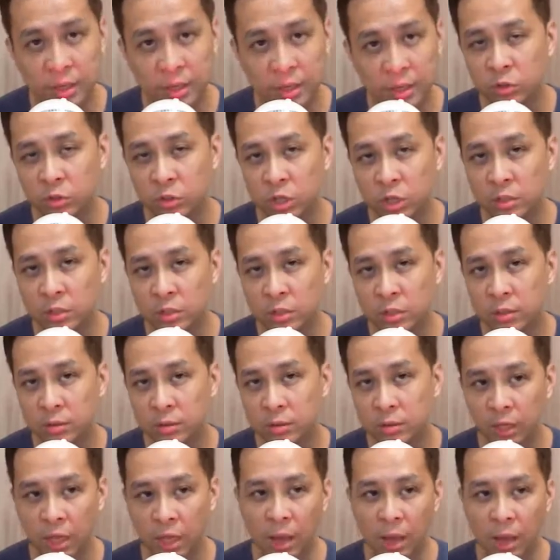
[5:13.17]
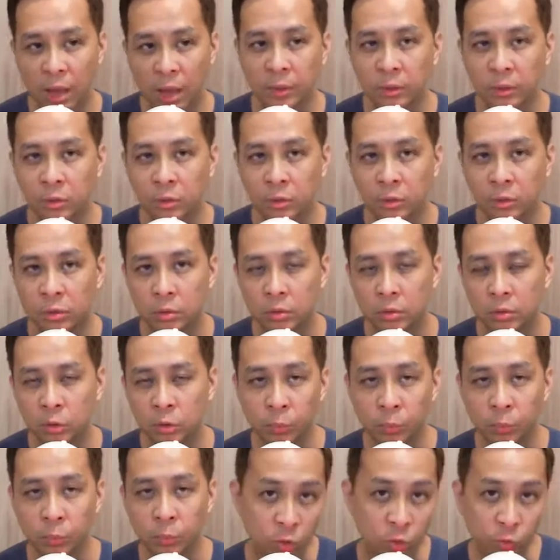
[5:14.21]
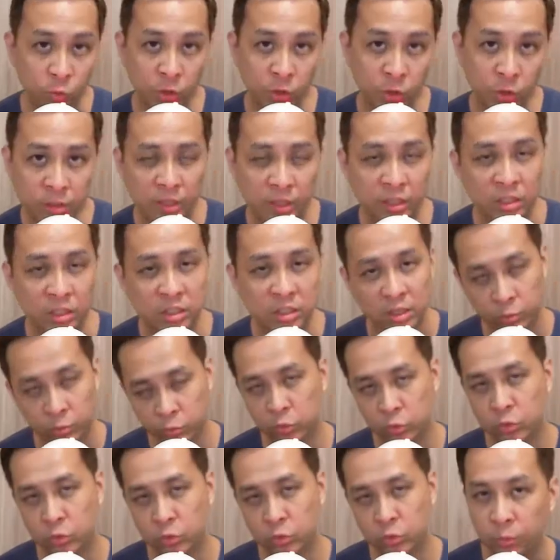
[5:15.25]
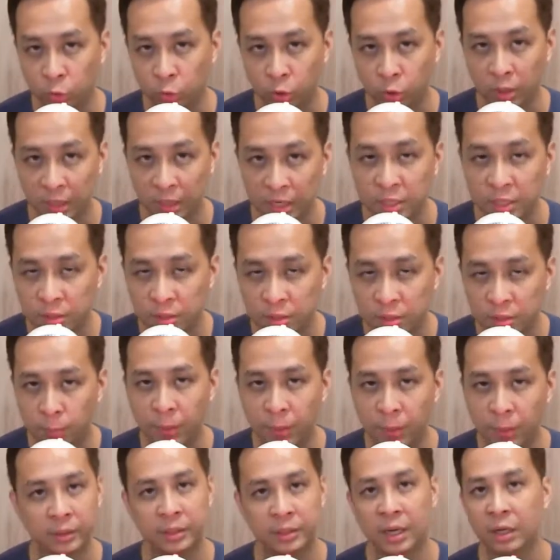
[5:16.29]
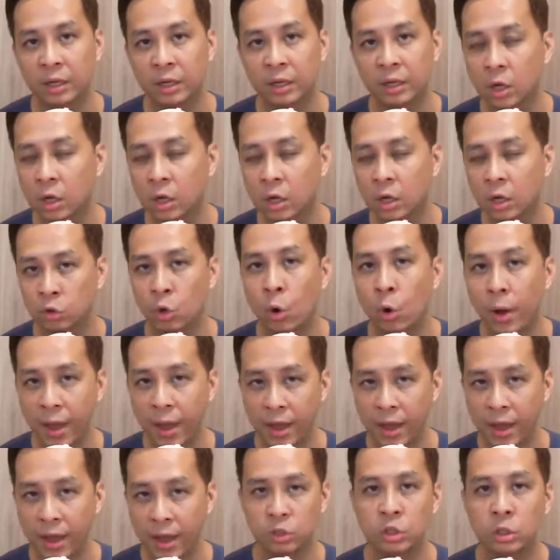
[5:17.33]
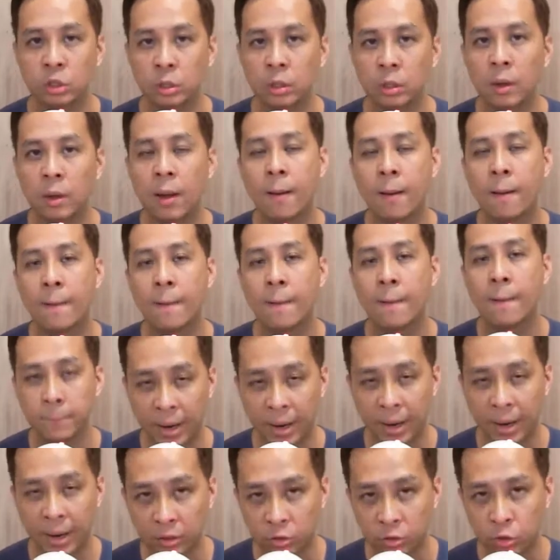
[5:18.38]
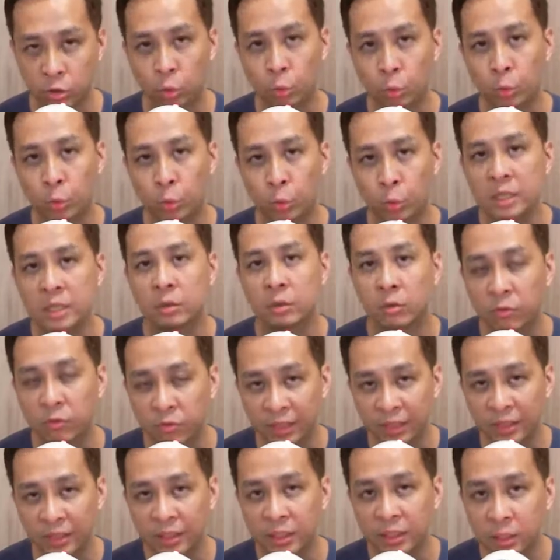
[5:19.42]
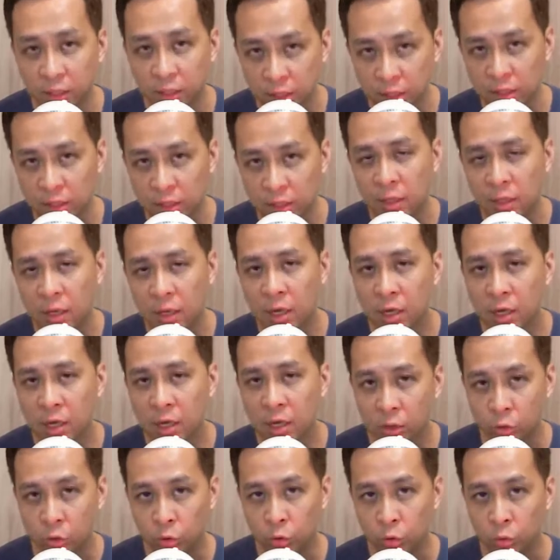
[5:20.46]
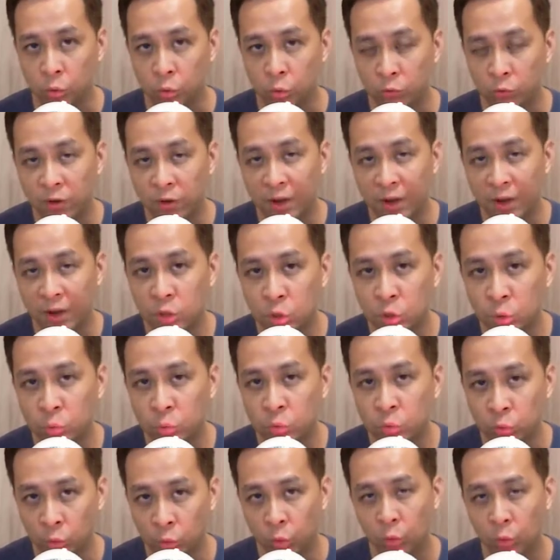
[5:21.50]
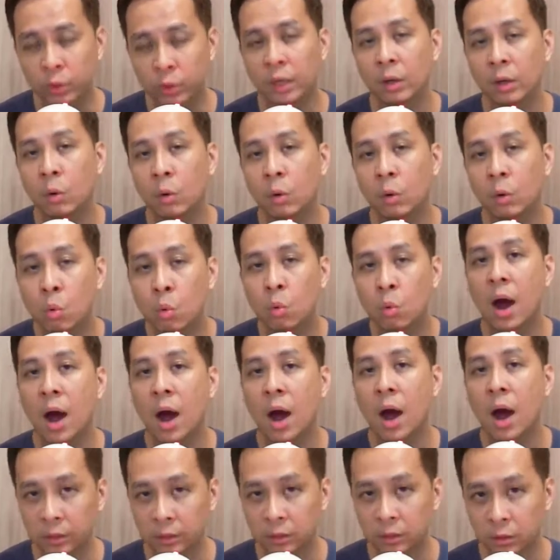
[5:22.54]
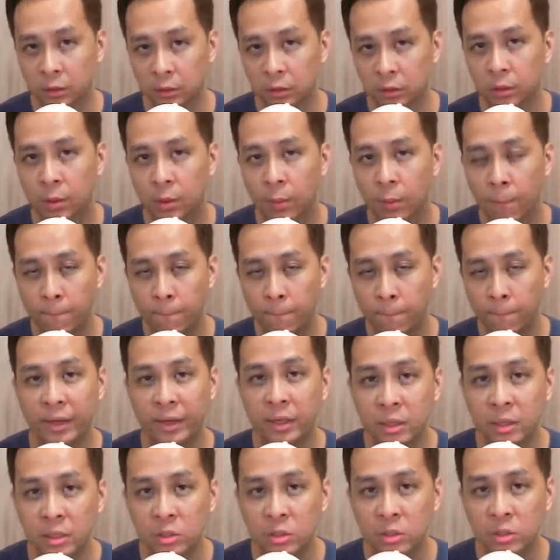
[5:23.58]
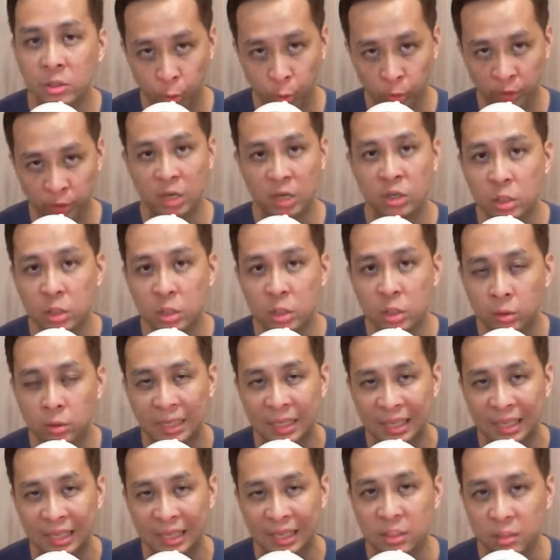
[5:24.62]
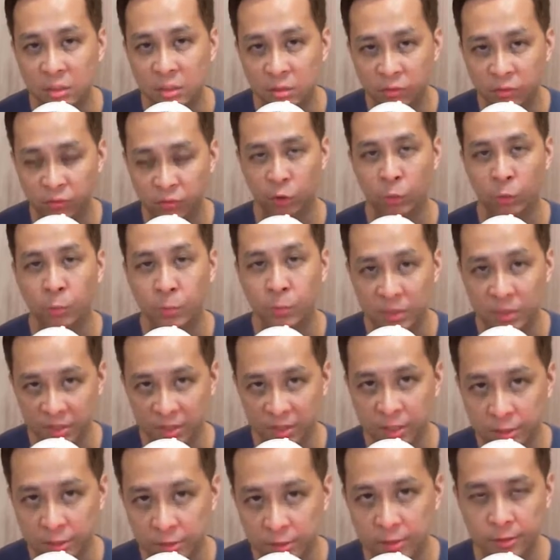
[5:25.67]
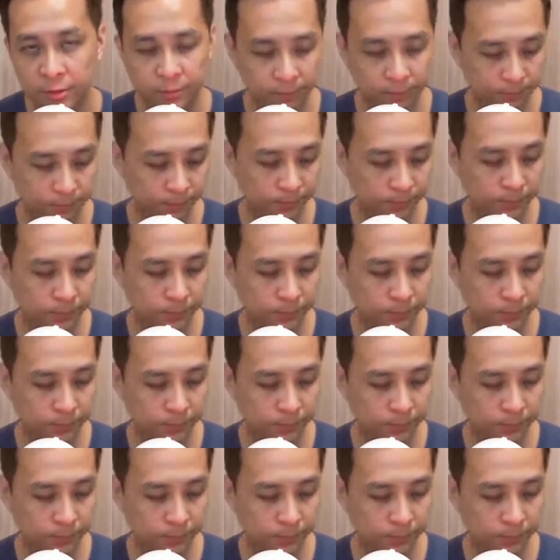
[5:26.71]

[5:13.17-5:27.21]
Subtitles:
some just they happen to be curious and they subscribe to your list, but they are not your actual buyer. So we need to funnel in to fine-tune to look at who are the buyers or potential clients for your business.